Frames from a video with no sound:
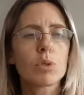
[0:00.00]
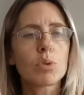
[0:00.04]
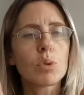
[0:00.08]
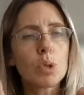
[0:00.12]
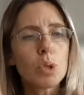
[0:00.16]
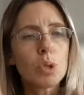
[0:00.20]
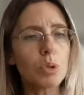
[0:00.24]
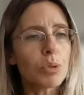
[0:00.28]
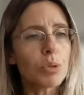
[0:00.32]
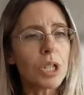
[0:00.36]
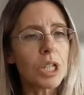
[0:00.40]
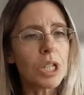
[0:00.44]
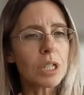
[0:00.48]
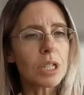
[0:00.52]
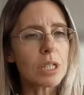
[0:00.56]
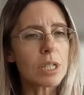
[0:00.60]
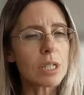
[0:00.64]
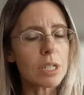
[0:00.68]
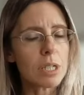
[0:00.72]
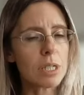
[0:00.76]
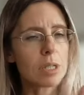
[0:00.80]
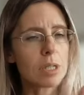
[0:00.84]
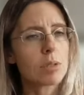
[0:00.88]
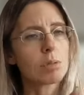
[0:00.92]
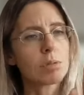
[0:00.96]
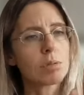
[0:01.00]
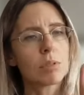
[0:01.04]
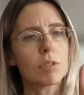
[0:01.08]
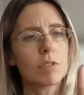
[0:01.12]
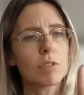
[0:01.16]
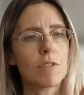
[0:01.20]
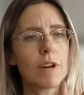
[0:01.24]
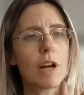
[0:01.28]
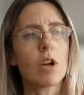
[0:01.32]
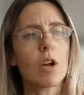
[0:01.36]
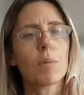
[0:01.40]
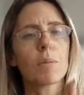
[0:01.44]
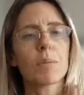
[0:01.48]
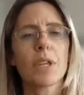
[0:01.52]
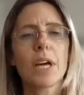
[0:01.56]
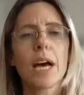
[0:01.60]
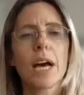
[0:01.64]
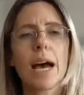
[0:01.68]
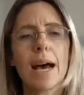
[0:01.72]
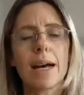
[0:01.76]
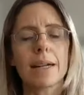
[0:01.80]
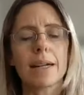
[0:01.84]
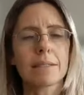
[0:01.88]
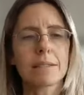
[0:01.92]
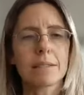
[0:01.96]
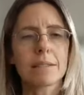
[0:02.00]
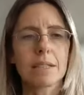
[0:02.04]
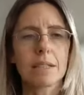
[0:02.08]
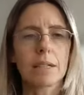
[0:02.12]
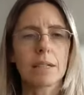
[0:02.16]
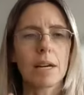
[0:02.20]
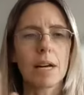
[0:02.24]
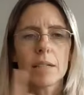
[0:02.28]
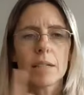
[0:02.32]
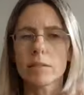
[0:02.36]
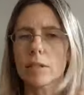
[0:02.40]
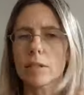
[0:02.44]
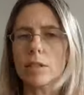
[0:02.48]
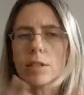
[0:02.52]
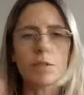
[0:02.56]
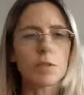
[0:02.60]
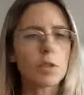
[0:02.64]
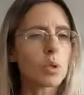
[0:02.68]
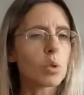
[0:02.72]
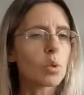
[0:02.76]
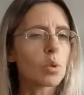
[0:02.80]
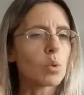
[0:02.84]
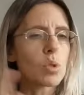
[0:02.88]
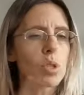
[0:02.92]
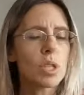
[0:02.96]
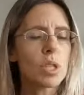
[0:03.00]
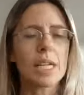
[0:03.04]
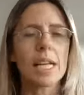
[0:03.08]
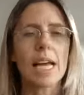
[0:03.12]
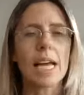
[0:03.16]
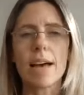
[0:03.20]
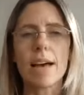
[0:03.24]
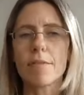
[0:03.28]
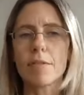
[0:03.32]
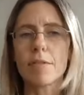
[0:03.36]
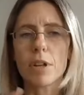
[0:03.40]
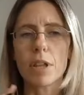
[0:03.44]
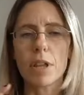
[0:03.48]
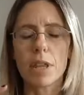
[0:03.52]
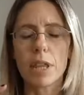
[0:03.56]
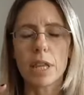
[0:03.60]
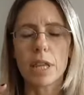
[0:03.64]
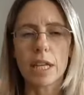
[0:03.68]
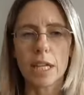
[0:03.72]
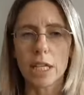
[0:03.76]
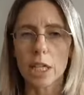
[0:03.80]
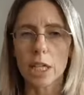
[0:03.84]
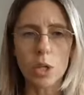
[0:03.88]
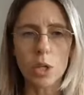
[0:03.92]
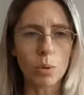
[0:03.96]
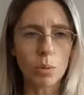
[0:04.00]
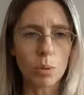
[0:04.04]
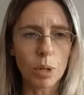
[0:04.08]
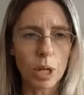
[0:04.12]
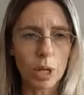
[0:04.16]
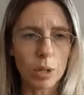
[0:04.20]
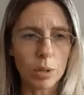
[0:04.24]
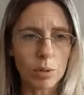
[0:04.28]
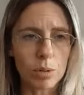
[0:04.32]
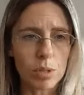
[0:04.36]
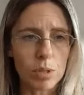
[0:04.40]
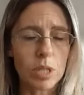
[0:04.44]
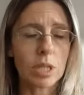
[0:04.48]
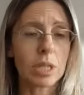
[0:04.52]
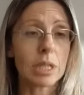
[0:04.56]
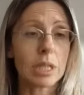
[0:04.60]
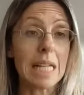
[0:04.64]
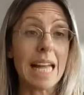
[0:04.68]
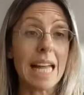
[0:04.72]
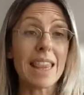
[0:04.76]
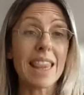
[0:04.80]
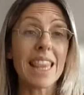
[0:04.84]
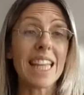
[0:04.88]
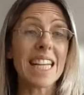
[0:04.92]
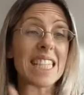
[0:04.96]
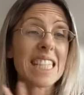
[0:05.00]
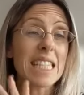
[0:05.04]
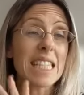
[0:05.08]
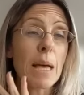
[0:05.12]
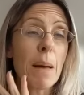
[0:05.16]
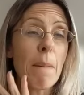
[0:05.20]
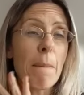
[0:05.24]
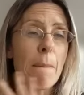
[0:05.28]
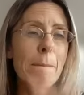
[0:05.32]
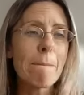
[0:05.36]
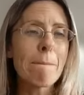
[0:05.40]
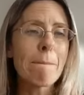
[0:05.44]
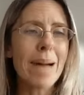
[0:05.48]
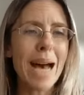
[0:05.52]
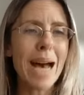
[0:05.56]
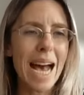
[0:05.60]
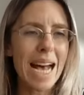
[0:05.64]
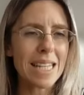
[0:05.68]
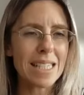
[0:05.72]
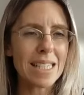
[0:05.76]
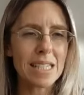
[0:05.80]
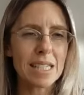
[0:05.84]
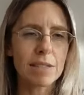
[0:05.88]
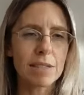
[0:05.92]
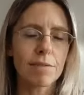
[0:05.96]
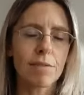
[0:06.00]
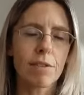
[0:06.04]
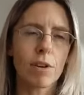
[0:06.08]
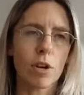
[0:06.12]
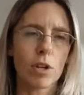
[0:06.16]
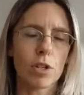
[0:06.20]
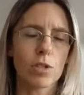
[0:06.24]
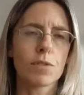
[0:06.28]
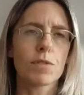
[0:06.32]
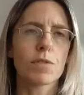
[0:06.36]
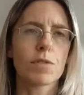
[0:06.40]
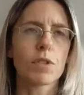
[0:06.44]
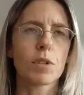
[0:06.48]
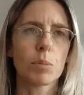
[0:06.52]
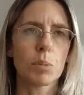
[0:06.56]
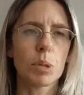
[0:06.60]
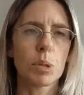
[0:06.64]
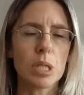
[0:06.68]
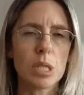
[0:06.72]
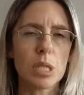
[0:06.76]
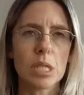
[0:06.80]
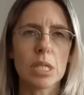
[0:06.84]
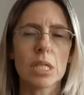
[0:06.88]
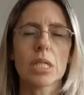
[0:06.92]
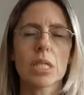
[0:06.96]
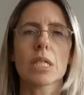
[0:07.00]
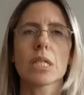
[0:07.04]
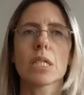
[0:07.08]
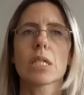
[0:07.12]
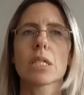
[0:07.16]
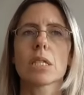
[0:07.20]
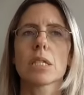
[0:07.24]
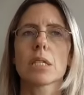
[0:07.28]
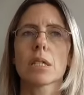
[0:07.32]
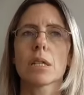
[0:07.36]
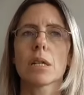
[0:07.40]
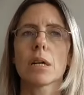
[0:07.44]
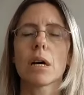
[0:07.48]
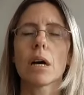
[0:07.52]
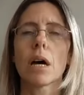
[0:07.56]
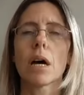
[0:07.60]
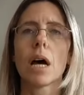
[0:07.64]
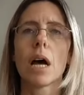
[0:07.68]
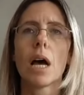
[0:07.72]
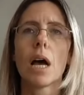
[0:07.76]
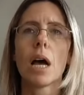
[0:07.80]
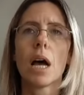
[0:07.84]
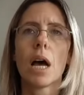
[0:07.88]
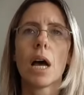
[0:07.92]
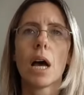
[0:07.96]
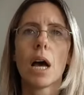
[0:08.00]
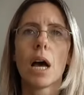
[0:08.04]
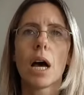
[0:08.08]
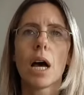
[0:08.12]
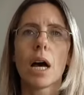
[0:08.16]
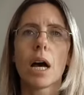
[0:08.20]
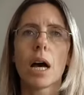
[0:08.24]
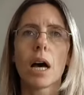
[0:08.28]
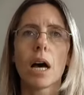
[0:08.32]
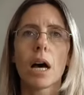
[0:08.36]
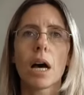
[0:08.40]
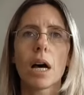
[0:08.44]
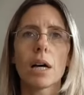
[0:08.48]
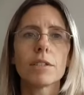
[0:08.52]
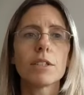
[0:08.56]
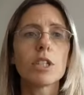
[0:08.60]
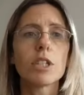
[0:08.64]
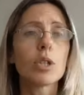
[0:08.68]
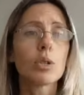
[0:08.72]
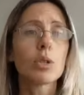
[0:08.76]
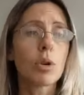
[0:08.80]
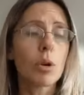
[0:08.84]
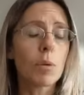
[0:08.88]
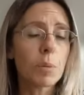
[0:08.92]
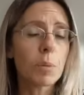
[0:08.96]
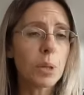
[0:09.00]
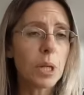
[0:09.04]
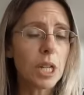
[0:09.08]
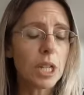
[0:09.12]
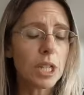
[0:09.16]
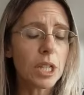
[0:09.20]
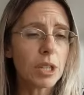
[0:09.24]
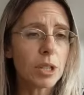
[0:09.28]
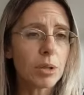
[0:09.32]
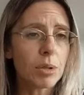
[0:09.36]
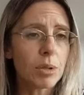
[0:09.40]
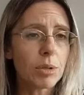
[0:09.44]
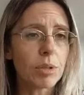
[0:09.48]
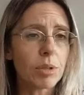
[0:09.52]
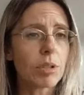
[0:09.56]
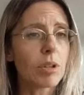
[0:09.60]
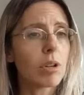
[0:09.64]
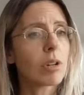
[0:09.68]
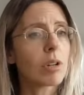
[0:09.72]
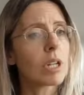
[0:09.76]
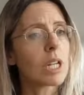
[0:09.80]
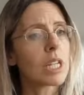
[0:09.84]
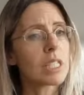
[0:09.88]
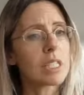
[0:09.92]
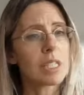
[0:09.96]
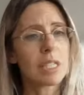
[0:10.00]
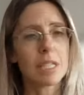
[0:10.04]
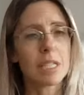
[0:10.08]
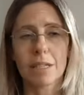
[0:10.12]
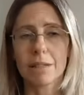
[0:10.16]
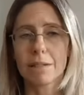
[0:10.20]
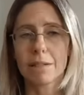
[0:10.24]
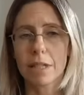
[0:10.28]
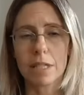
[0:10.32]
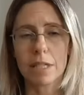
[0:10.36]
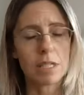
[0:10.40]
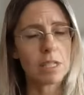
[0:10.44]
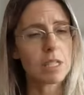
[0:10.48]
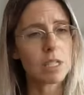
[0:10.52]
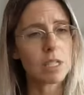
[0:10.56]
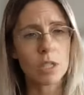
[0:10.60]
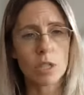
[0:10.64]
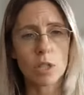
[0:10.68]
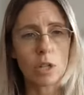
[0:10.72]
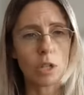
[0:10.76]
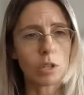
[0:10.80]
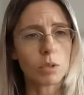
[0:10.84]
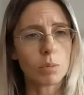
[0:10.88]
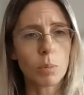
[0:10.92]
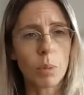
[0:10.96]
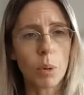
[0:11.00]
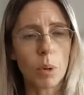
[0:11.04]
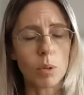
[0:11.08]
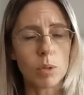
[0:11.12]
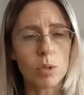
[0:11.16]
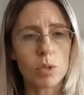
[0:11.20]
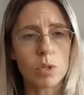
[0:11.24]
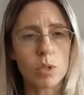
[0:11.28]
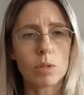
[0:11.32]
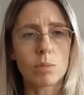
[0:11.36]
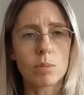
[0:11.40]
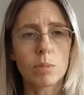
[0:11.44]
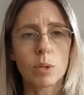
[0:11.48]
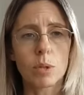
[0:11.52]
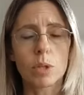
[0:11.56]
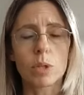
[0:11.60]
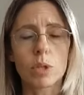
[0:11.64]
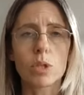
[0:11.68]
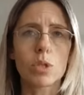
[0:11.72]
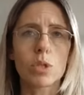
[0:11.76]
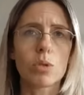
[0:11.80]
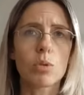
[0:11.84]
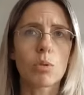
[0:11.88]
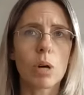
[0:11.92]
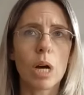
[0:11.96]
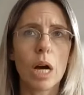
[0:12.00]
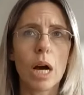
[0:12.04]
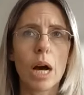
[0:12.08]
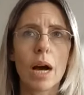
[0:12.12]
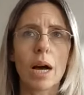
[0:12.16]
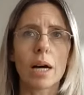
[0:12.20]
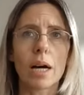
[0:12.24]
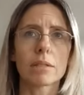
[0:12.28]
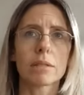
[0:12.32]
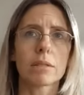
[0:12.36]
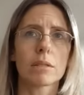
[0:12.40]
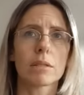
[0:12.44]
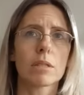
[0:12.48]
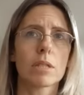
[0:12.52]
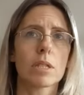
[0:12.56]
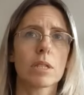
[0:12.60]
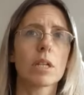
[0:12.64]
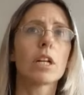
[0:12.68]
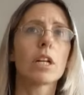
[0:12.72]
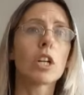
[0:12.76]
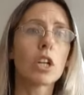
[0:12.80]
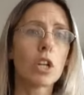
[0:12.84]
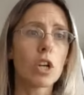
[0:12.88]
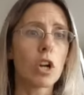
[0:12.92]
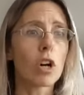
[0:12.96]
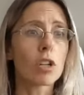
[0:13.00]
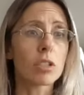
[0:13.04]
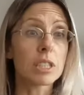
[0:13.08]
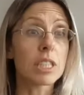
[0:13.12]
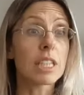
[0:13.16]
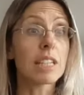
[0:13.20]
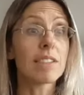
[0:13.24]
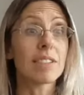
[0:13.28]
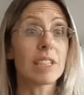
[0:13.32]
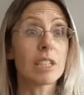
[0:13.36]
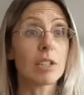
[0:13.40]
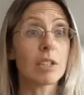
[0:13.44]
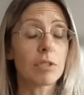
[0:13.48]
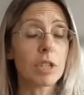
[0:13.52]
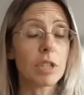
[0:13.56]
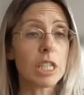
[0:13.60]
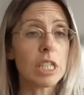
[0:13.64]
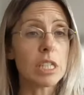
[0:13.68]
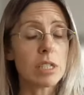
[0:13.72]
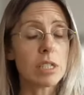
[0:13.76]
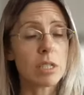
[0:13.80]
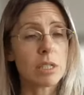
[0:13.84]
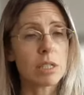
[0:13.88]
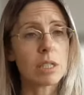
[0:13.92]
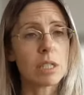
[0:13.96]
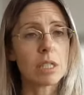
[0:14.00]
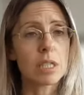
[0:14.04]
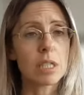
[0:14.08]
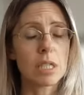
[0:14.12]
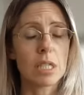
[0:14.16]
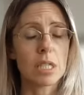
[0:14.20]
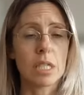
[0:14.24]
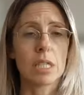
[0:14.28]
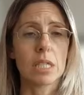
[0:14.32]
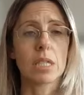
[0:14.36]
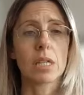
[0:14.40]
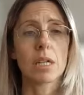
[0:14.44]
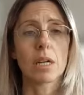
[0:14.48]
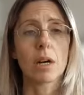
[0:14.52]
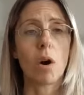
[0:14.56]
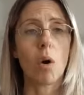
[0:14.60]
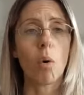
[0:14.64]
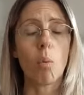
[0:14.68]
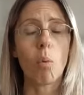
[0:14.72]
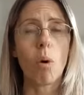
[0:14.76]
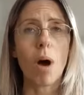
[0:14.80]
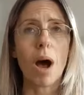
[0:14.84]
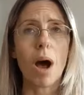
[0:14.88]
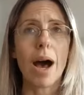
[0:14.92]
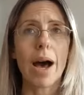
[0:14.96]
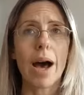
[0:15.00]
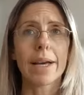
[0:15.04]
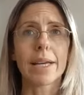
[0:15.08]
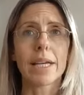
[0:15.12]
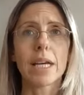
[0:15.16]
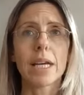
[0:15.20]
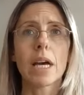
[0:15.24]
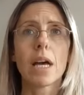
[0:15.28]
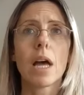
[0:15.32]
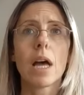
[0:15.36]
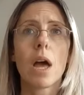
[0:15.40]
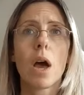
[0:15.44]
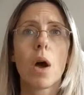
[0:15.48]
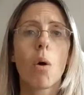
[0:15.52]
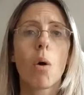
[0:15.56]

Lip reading: took you years to develop that and the reviews and everything, you will lose it. And that's a massive loss for a business. The European Union has said this is not possible because you can't not give any reasons or why.